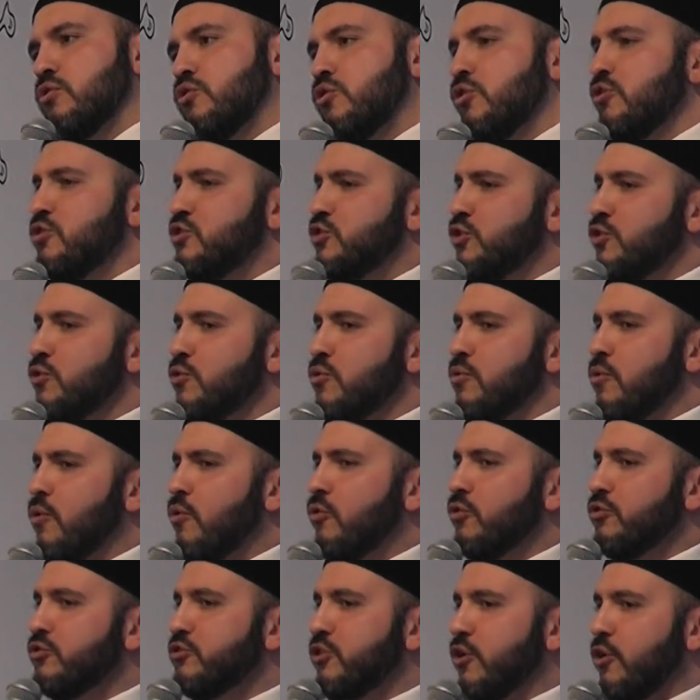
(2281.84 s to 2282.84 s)
could you
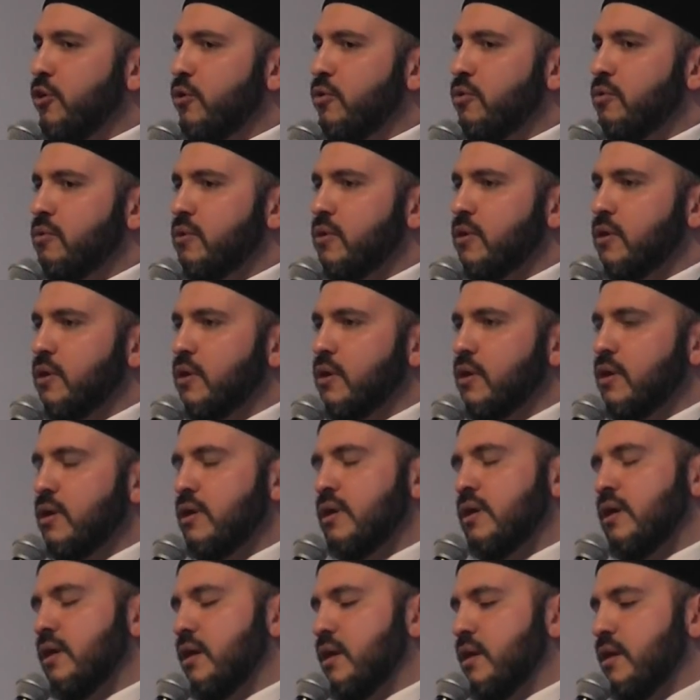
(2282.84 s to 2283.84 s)
also
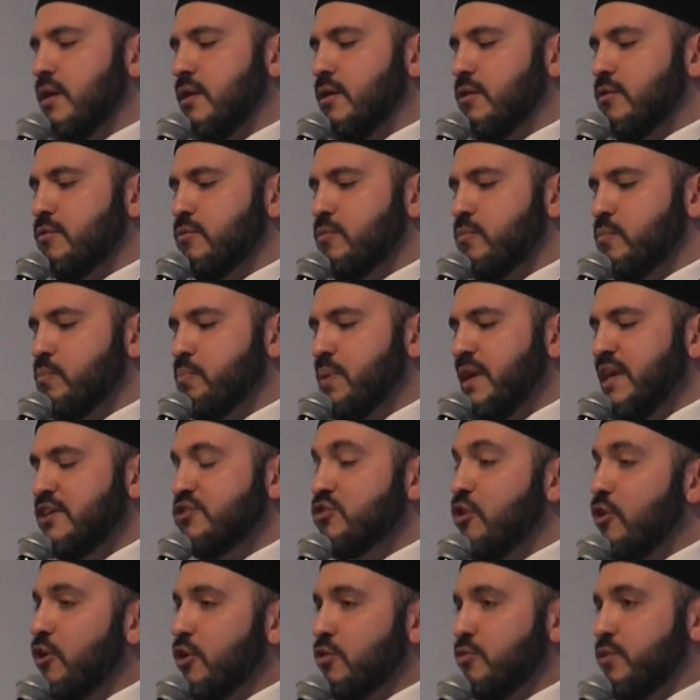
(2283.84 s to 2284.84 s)
be
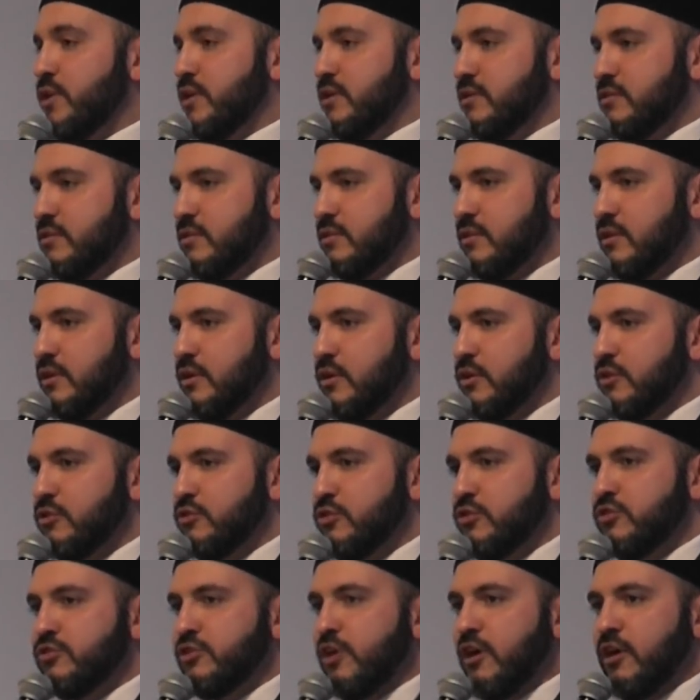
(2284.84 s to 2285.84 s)
tolerant
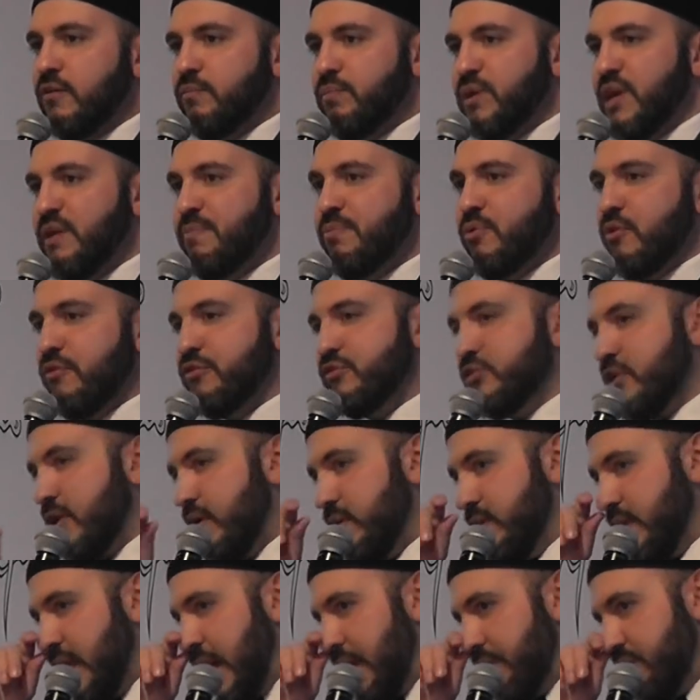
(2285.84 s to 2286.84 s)
to certain people,
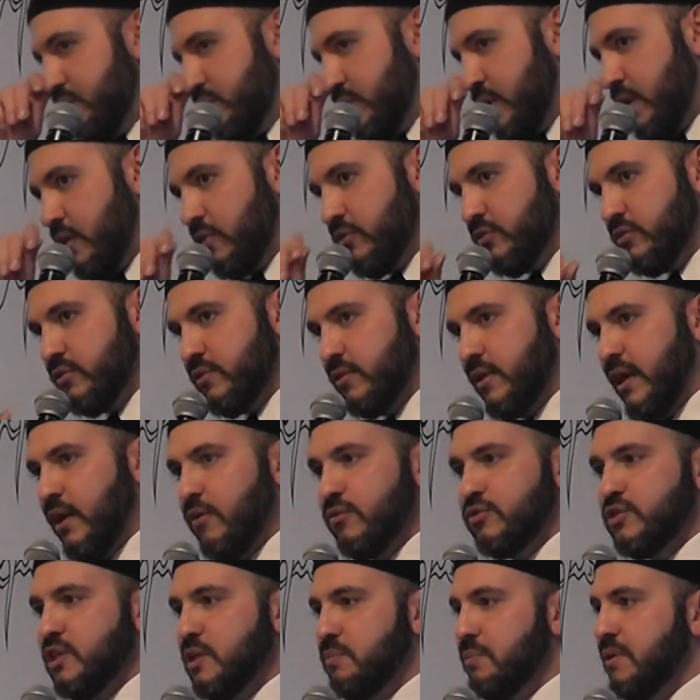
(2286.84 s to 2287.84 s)
certain lifestyles,
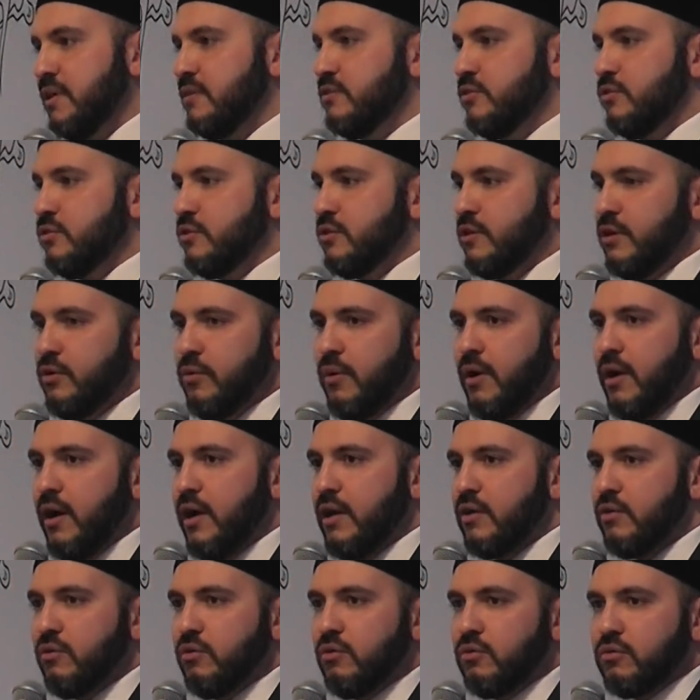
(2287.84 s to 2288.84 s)

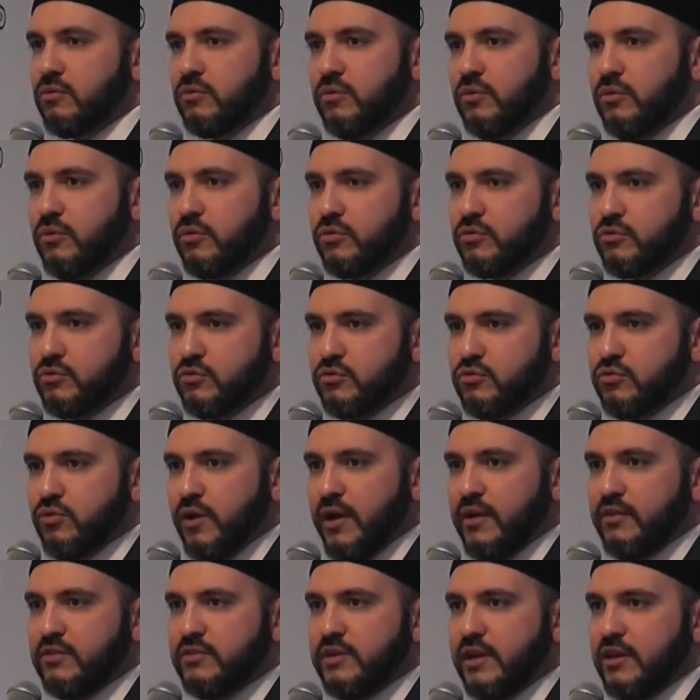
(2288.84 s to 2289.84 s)
LGBTQI or
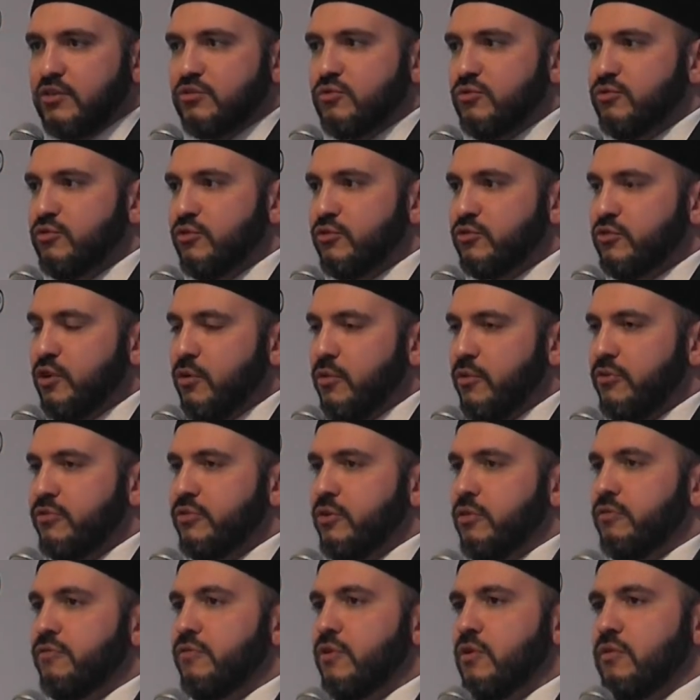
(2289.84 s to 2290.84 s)
transsexuals or so on and
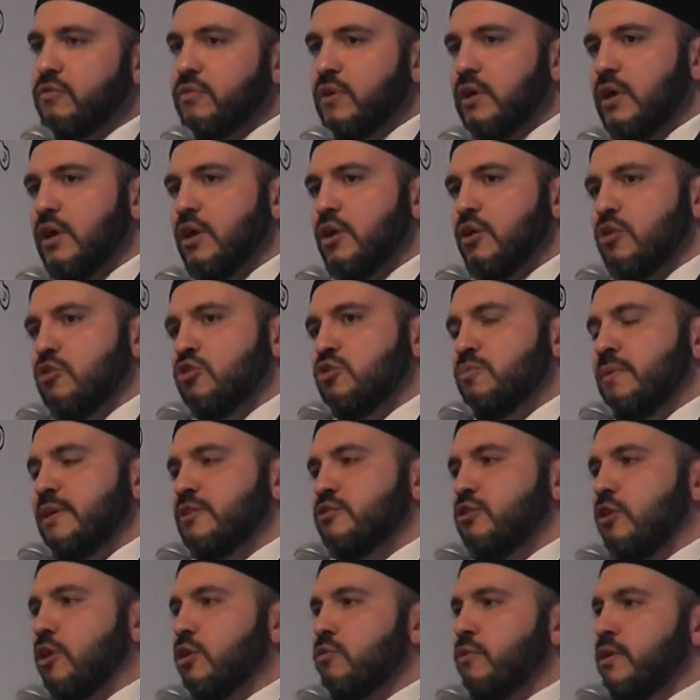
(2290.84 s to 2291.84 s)
so forth? Could you
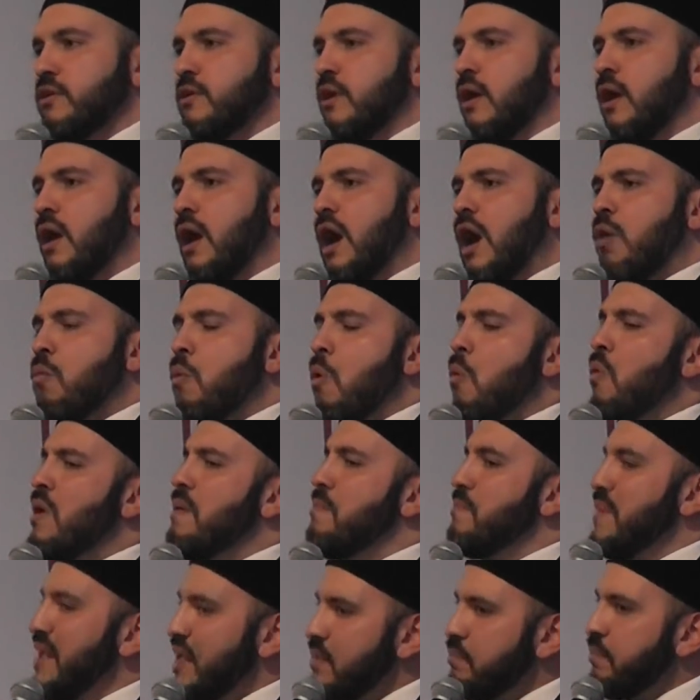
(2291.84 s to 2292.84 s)
be tolerant? And what
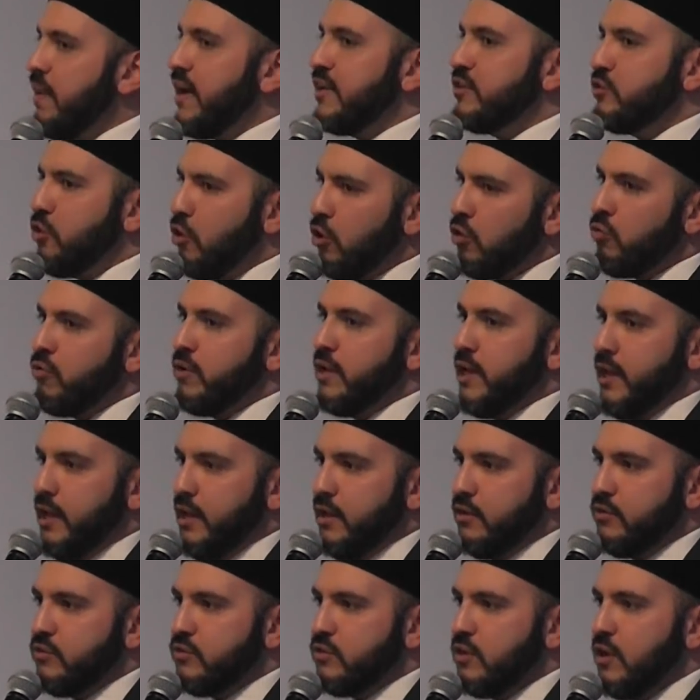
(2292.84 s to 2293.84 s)
we mean by tolerant
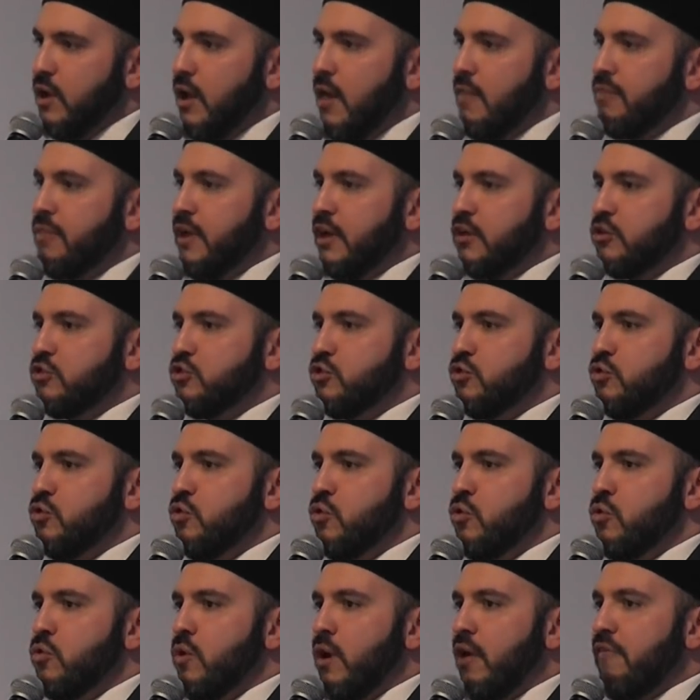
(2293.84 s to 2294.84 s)
is that
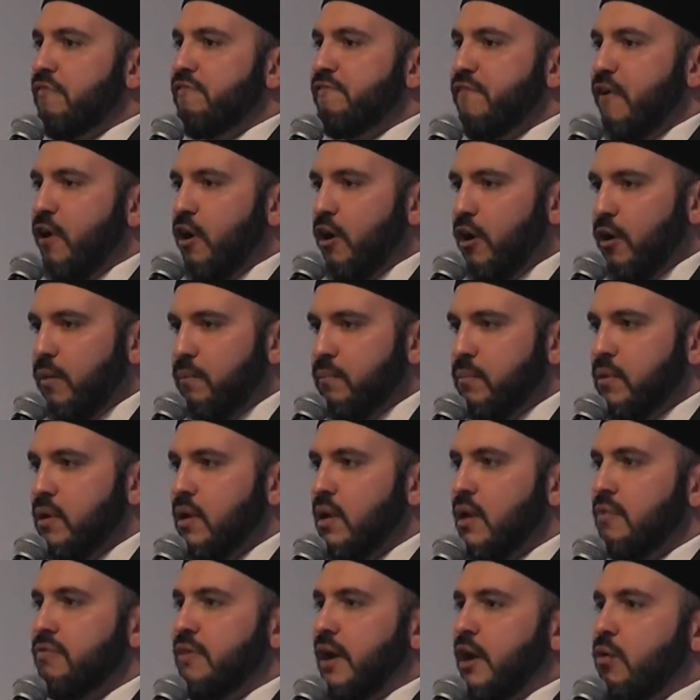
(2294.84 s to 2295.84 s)
you
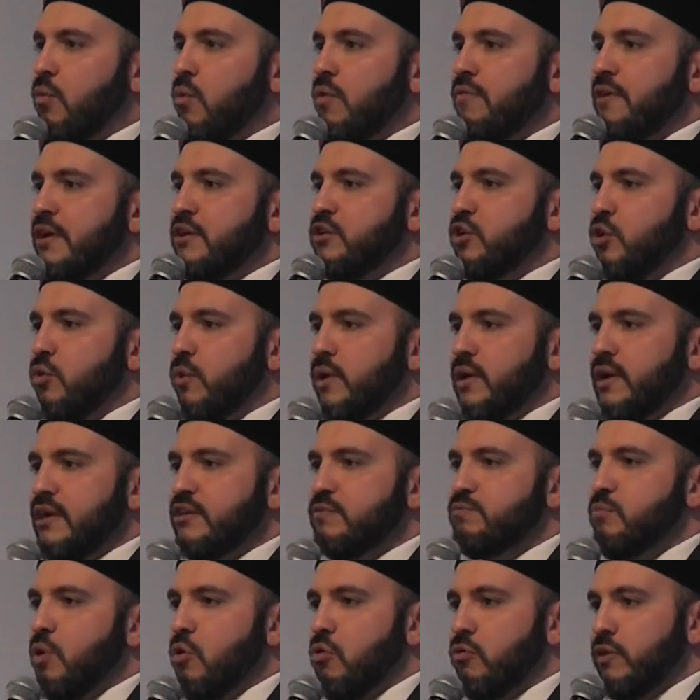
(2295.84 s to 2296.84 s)
affirm that what they're doing
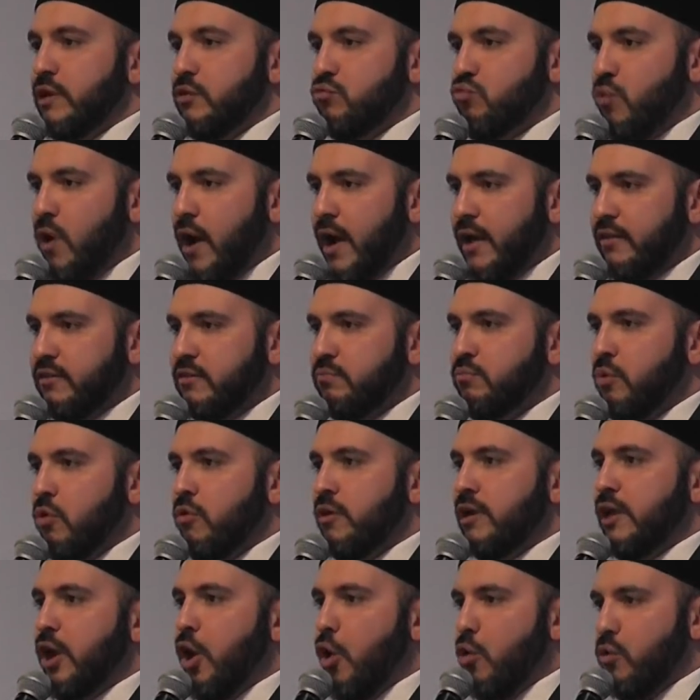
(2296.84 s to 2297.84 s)
is morally right,
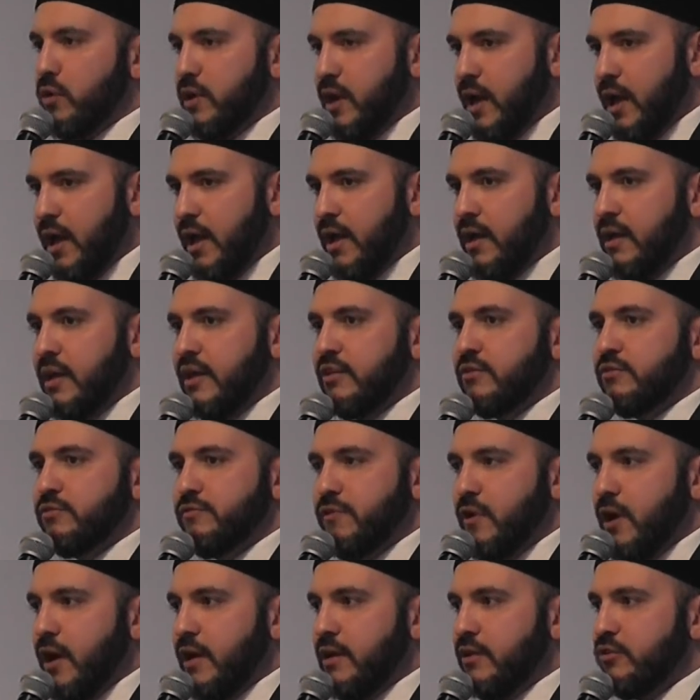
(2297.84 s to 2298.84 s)
morally okay, it's
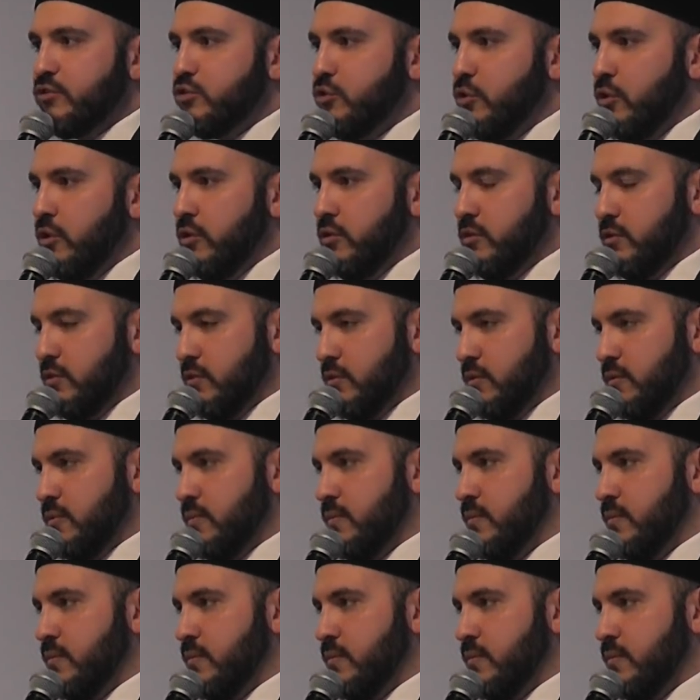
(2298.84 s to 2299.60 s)
fine, it's good.